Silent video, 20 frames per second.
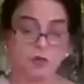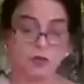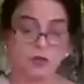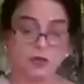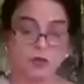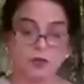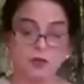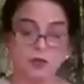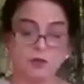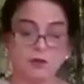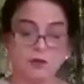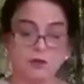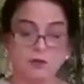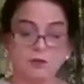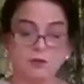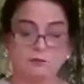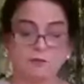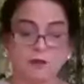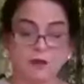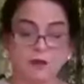to the
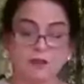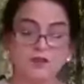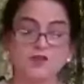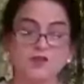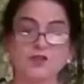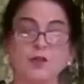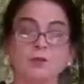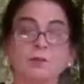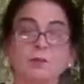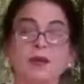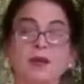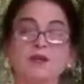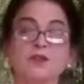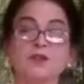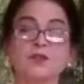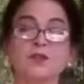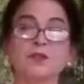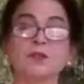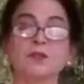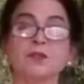pharyngeal
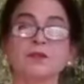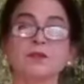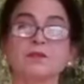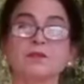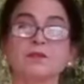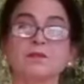plexus.